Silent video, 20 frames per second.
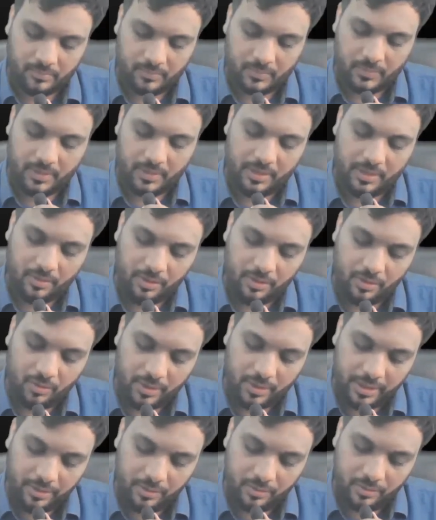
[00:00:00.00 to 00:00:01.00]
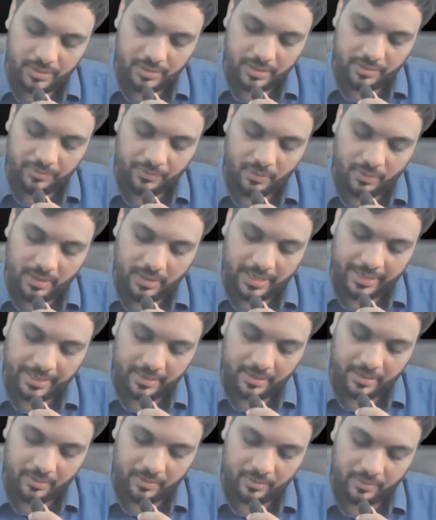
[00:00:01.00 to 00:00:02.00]
You can use this full line
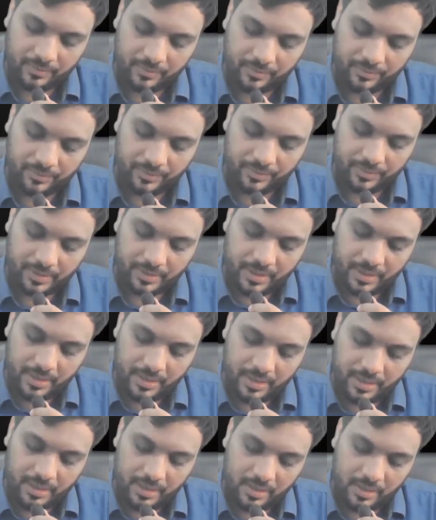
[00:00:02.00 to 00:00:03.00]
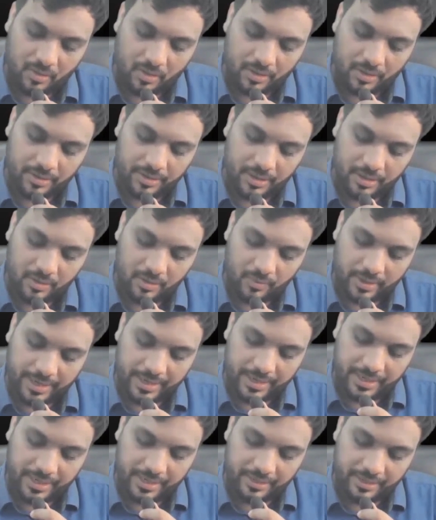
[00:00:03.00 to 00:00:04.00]
now. In order to
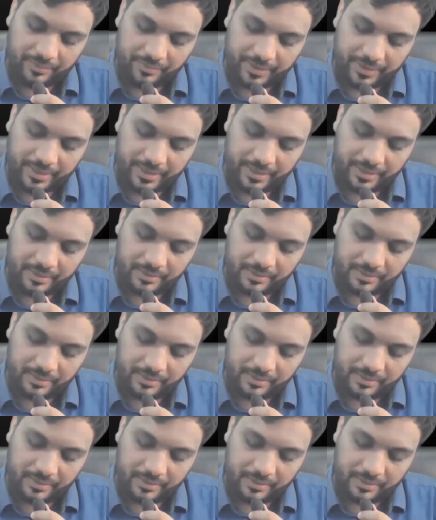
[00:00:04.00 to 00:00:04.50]
identify